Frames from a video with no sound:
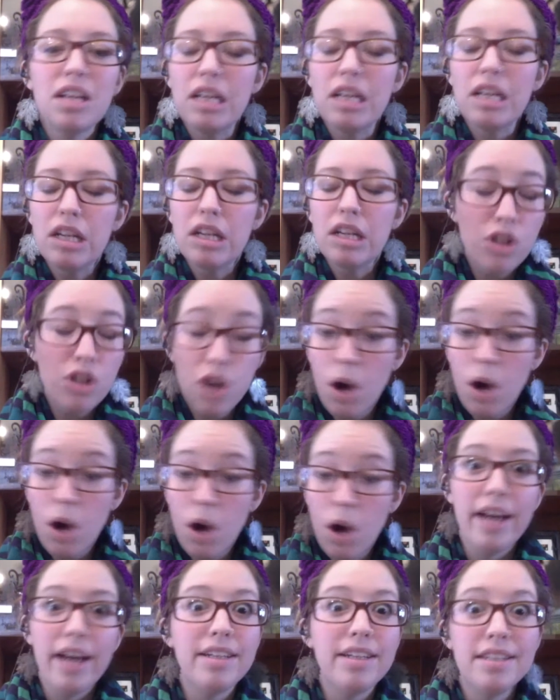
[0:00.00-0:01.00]
go
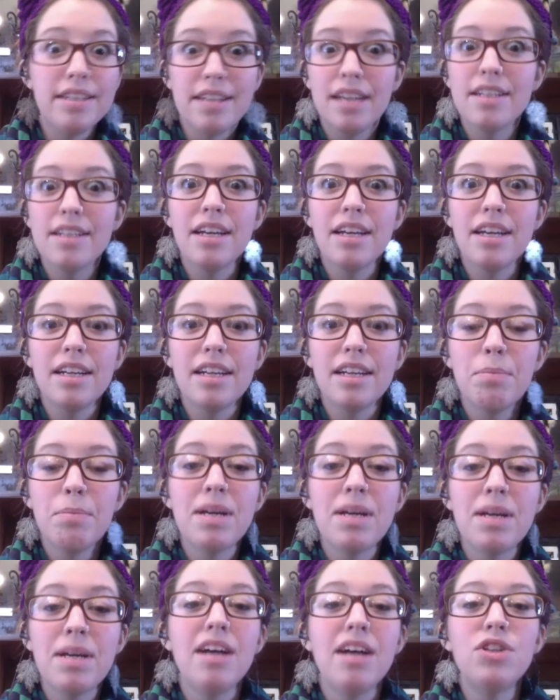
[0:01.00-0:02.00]
ahead and send it,
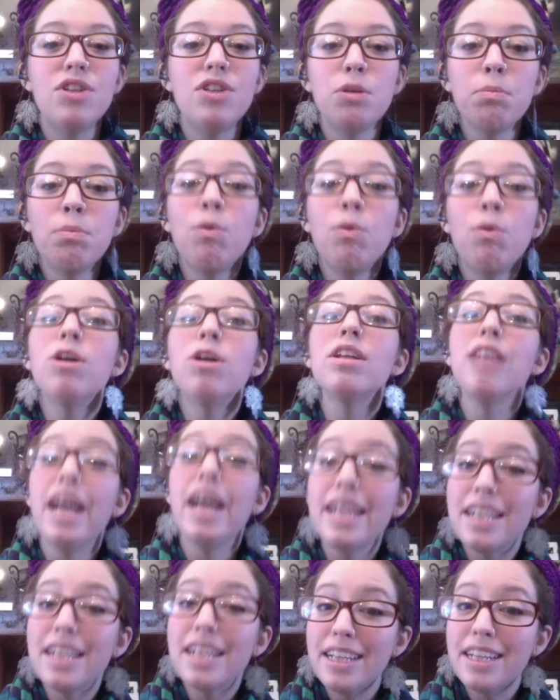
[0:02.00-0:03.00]
because you're more
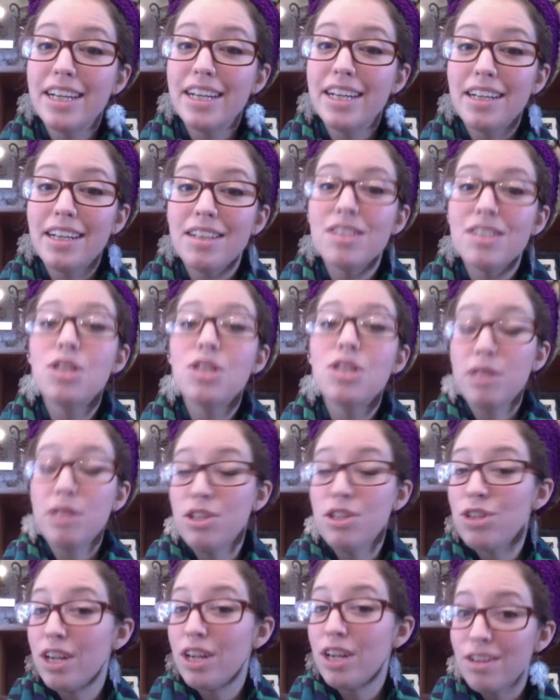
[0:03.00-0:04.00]
likely to
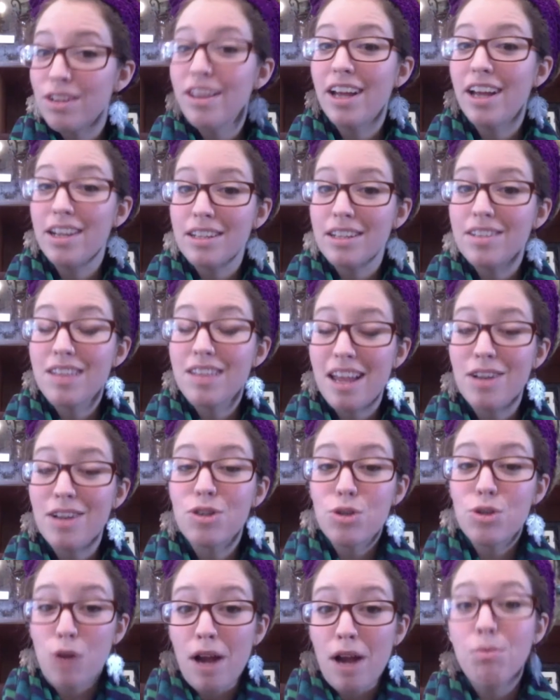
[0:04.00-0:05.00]
engender that
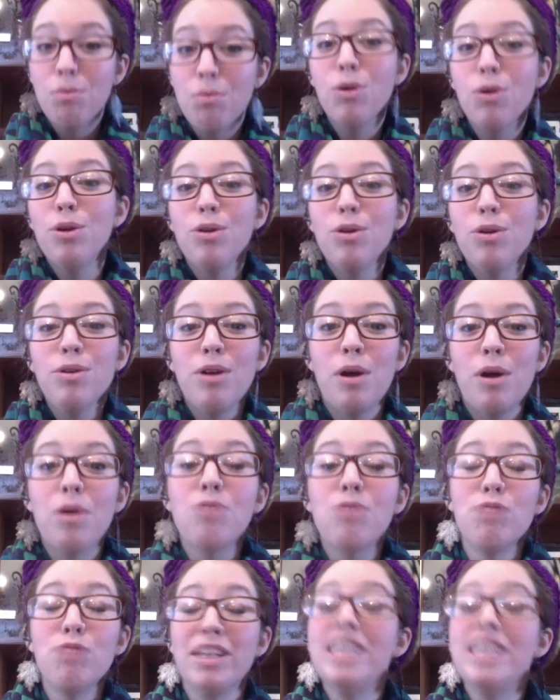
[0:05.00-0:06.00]
tribal
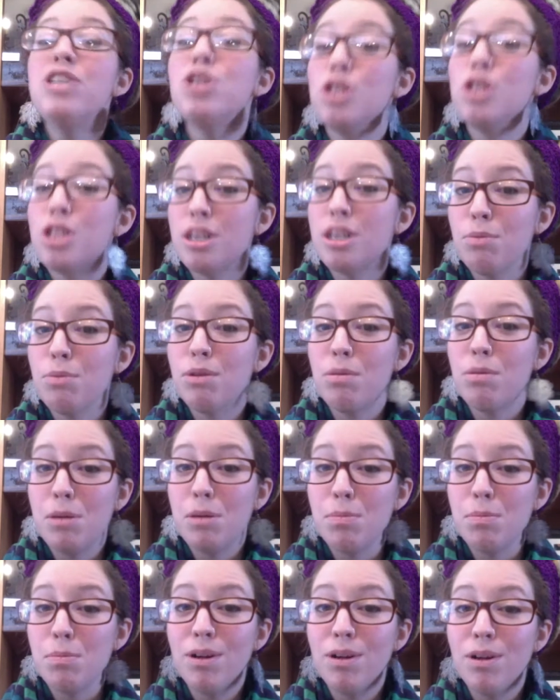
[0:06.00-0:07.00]
relationship with
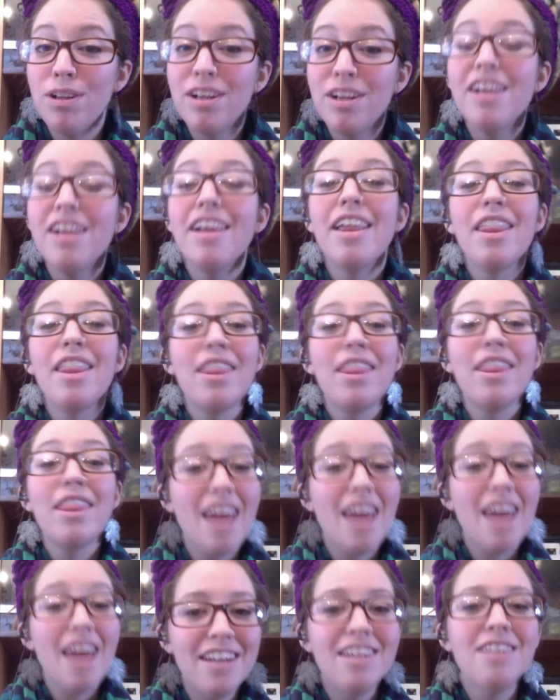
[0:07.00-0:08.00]
people
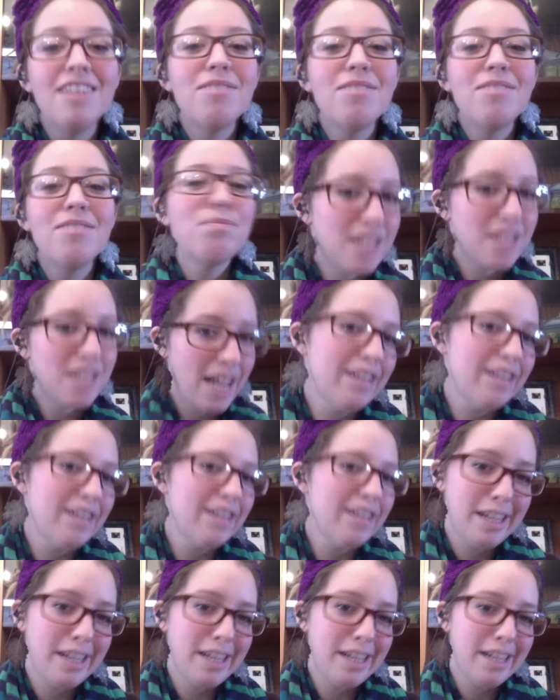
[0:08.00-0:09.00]
than to
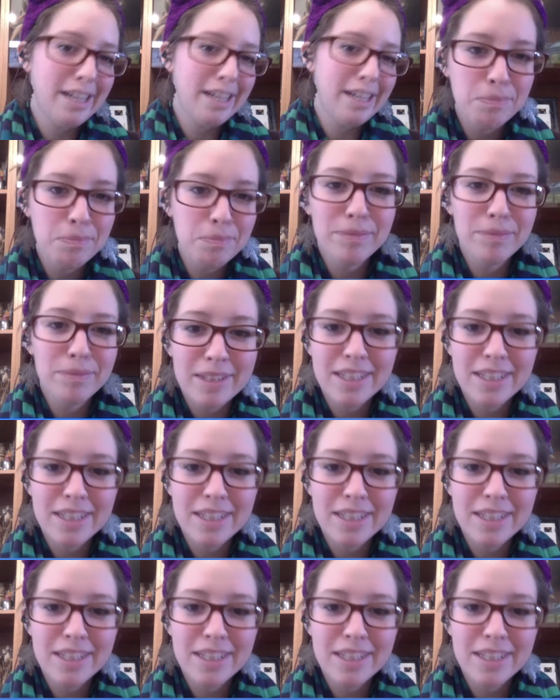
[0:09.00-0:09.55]
alienate them. So.